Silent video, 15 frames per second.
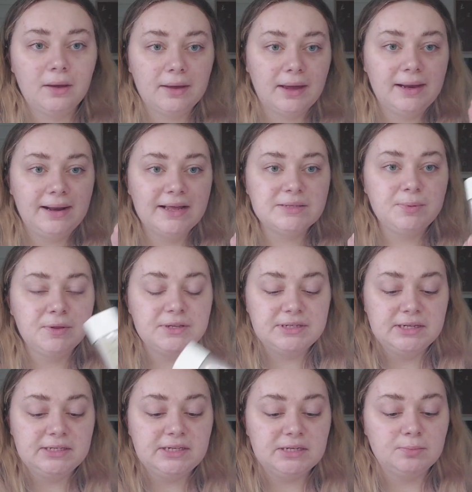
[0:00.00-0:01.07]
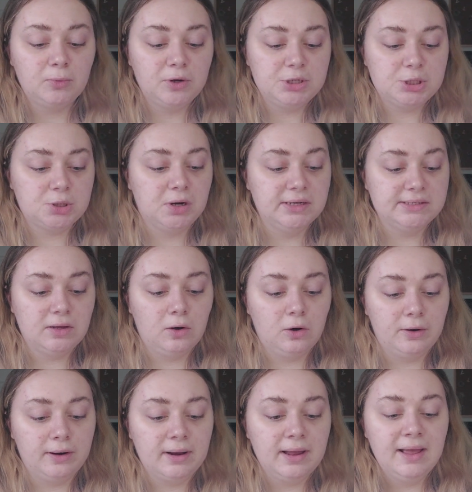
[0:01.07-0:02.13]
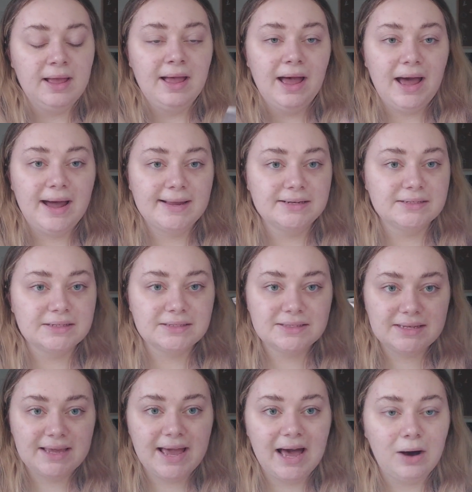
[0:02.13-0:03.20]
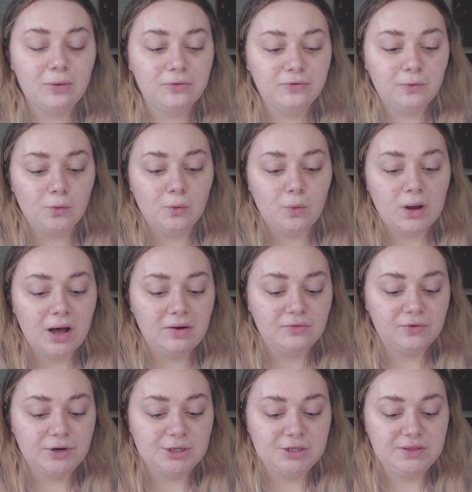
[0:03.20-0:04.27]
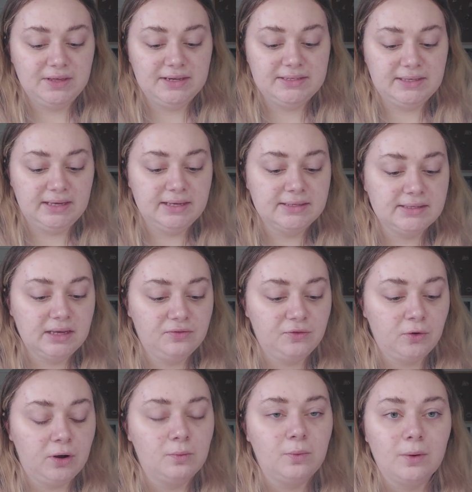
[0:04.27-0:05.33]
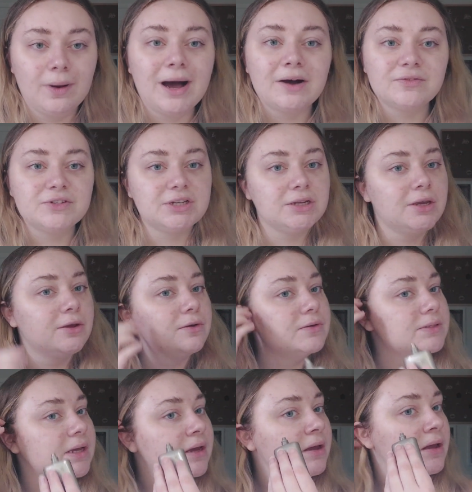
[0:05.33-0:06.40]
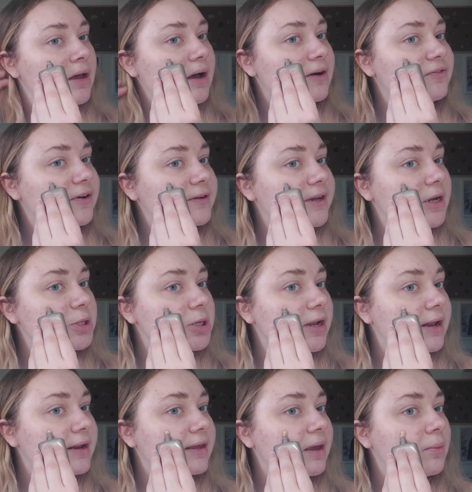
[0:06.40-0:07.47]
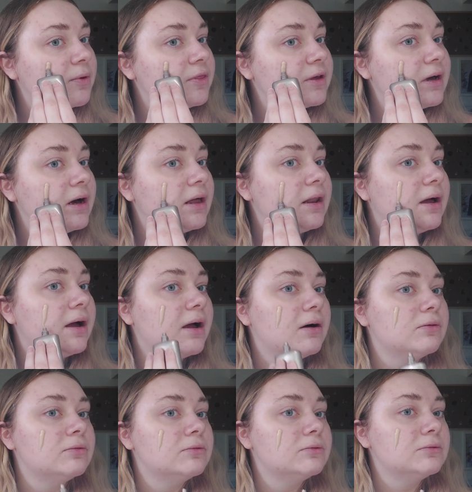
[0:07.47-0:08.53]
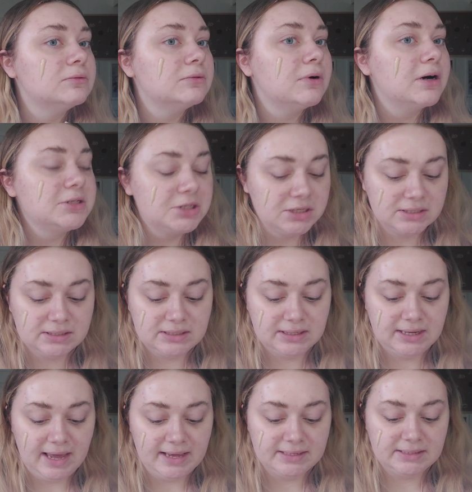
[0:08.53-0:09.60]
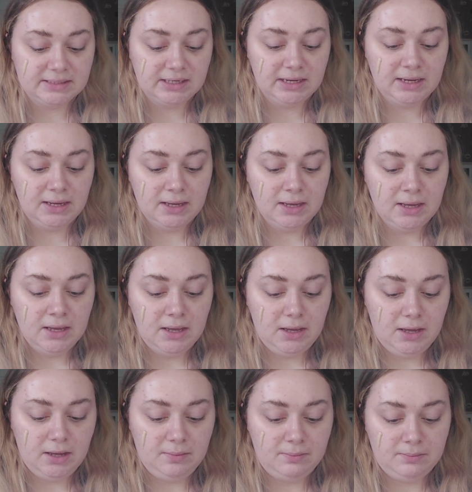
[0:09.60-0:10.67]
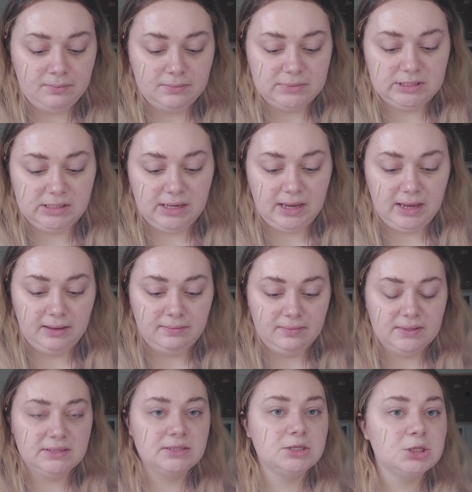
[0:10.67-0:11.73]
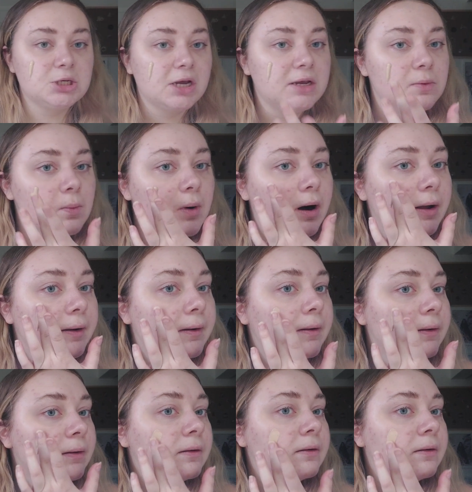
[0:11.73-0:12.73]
Okay, let's put the tinted moisturiser on and see how full coverage this is. If not, I will have to use a foundation. And again, with the colour, oh, I just guessed it. Um, so yeah, this is shade one.